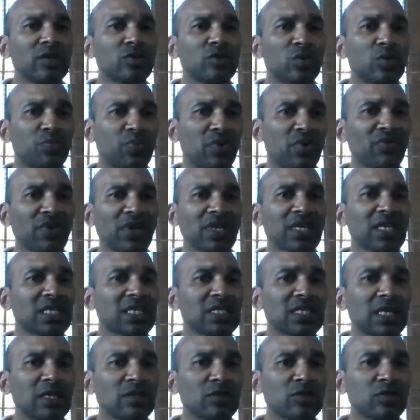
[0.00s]
to prevent
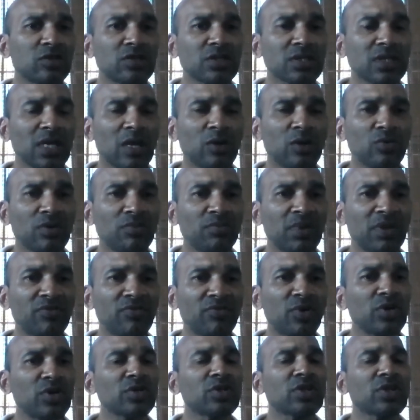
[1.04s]
extinctions, and we've been very